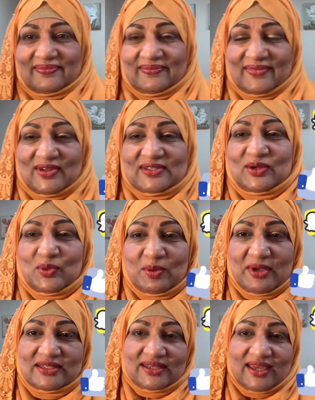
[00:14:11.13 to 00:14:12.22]
Until we
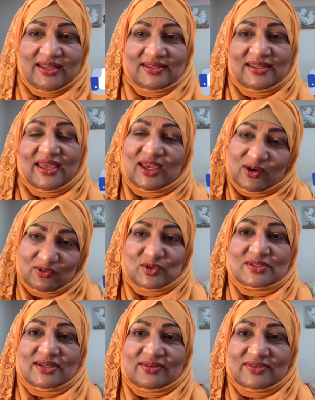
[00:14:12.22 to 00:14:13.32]
meet again, take care of
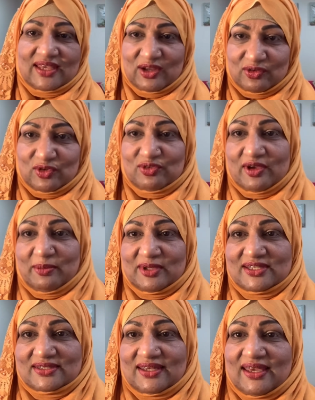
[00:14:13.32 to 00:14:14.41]
yourselves, take care of your
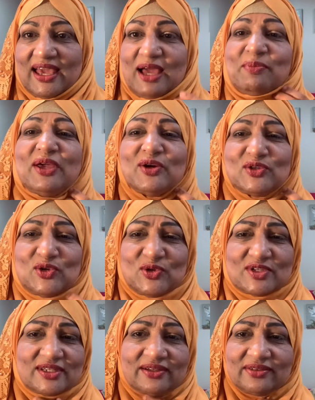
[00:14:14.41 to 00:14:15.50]
families, and be good to
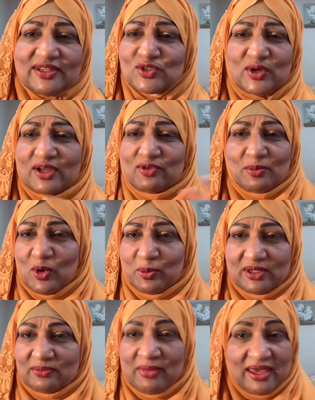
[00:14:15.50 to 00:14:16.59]
yourself. Enjoy every moment.
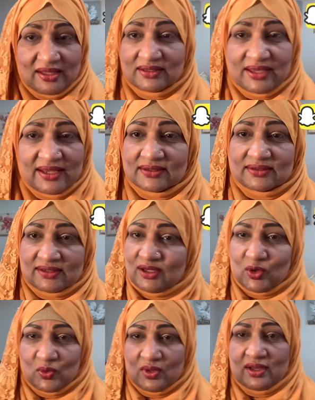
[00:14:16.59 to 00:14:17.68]

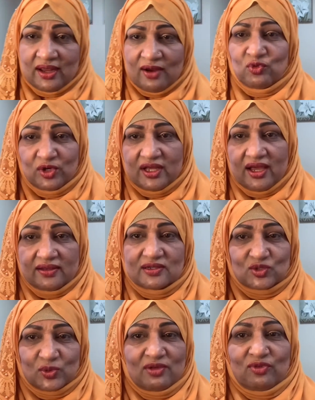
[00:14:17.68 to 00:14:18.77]
In every day, there's
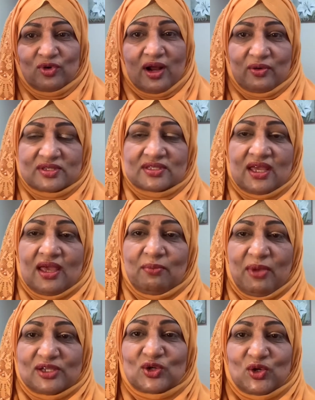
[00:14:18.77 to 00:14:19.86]
24 hours. Make
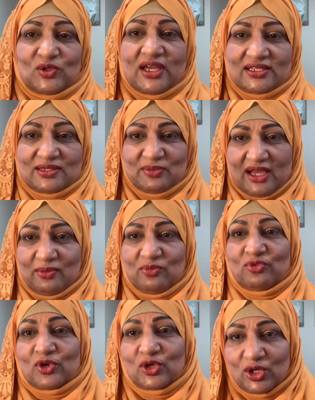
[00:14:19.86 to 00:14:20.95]
sure you take some time for
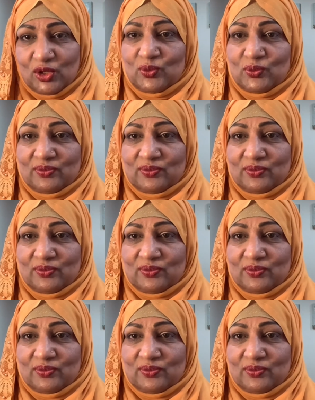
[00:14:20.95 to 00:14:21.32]
you.